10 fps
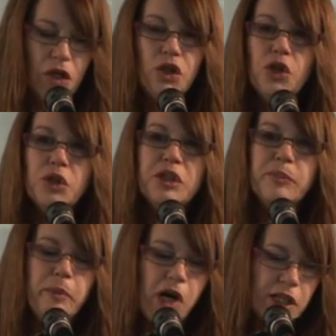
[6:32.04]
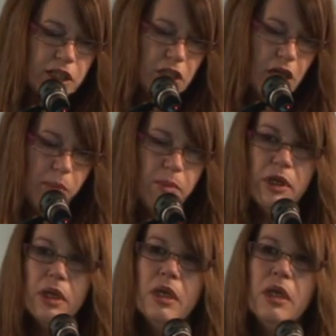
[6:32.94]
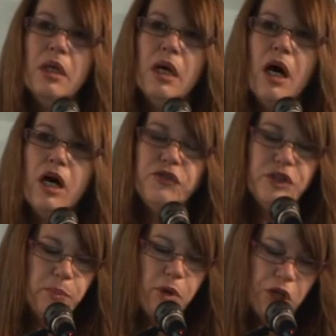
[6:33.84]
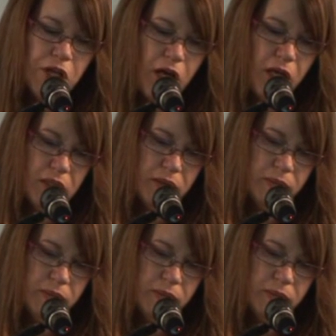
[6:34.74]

Nude in Bathtub, after Bonnard.